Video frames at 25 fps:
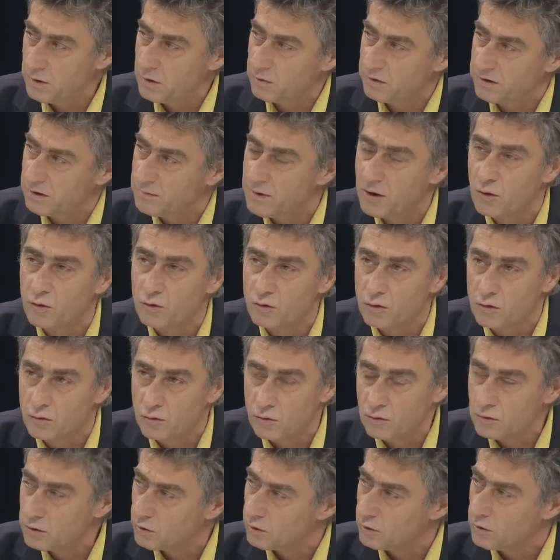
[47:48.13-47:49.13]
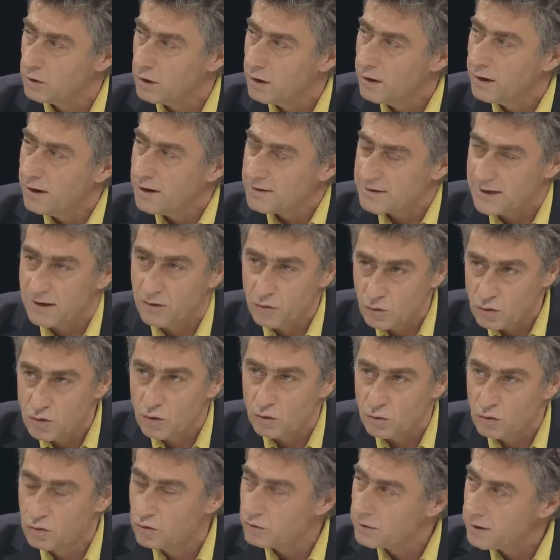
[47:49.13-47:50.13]
group on the health
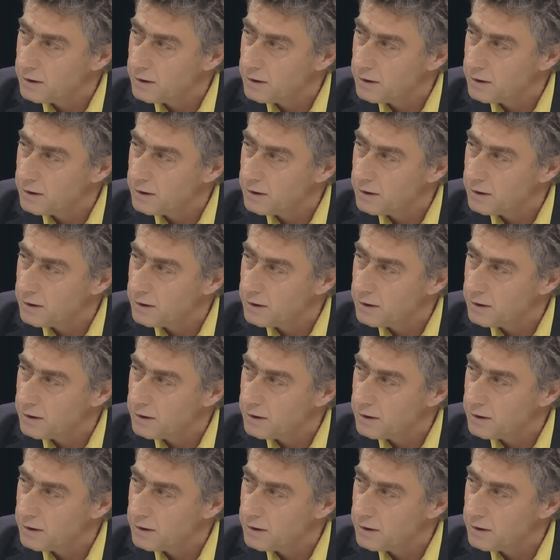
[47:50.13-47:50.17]
plans,